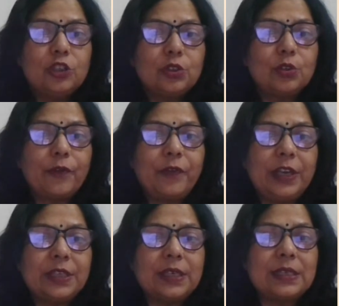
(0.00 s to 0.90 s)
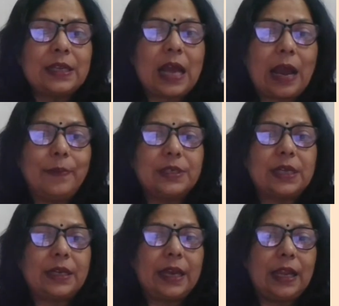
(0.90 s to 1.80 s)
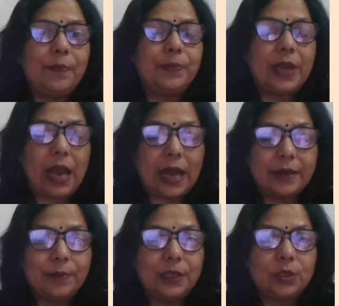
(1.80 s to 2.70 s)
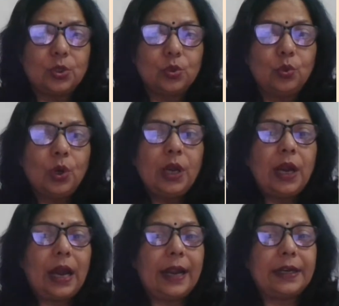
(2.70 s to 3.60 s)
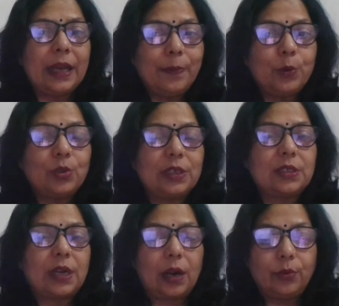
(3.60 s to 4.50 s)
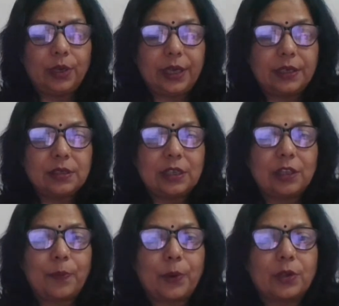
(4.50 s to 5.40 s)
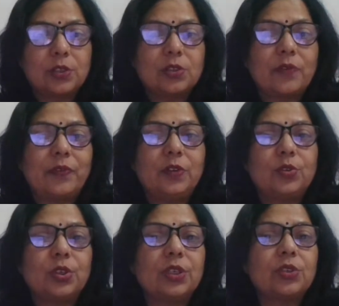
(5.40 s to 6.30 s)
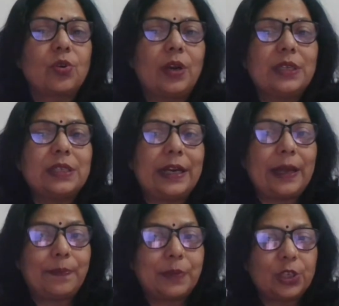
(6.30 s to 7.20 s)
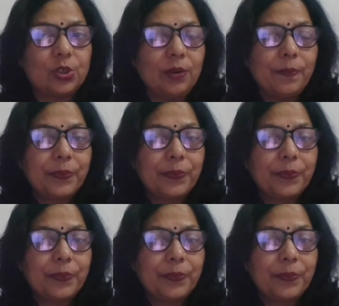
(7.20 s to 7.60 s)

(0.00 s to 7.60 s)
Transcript: So features and habits that help the animal to adapt to their surroundings in the process of evolution is called as adaptation.